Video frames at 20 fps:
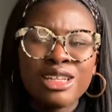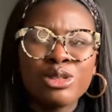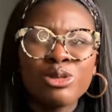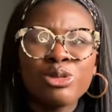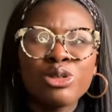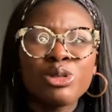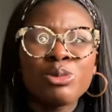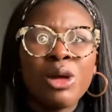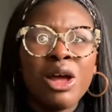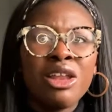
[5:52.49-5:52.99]
It
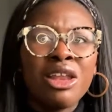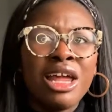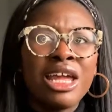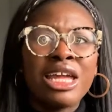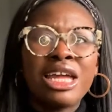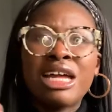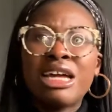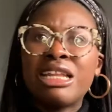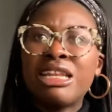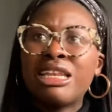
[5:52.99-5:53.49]
talks about
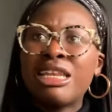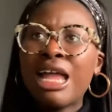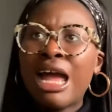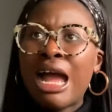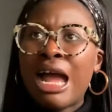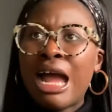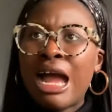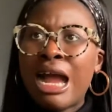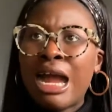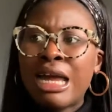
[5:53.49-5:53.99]
like
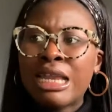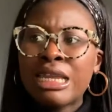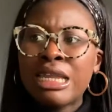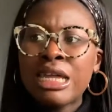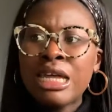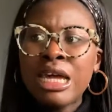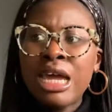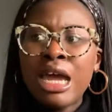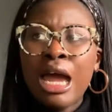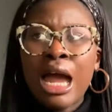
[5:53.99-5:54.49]
LAN
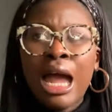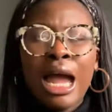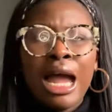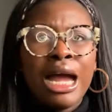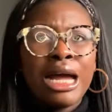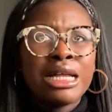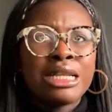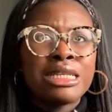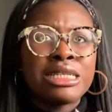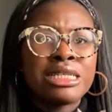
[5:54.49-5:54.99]

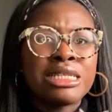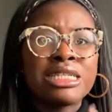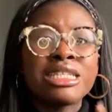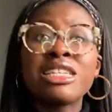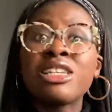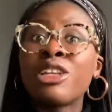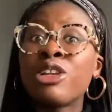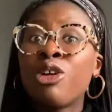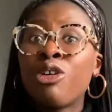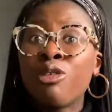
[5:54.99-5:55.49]
and
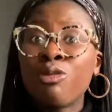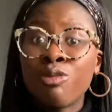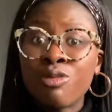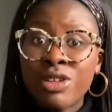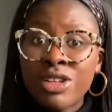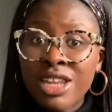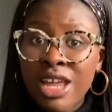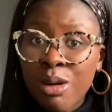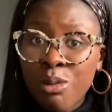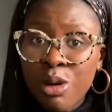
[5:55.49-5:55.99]
a lot of
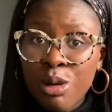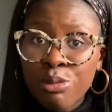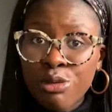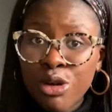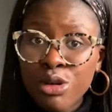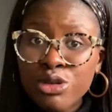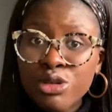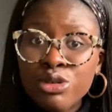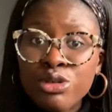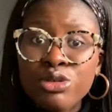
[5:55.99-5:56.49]
network
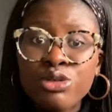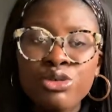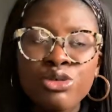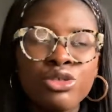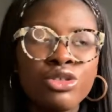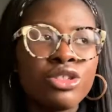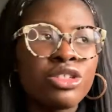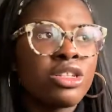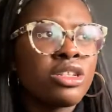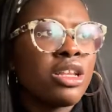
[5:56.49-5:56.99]

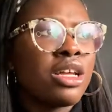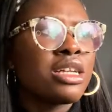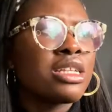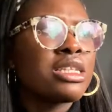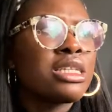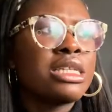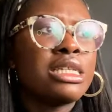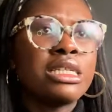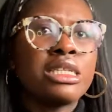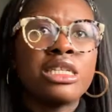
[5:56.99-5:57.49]
protocols, so like
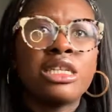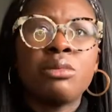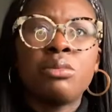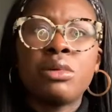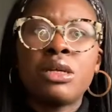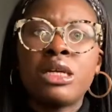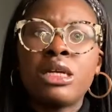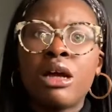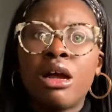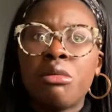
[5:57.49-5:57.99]

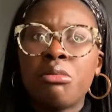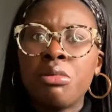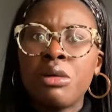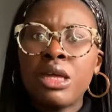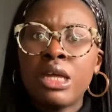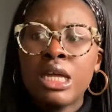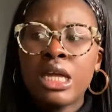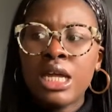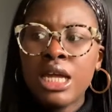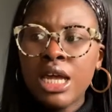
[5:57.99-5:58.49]

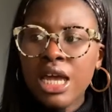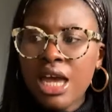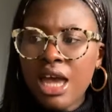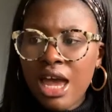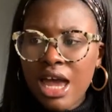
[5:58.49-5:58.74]
TCP/IP,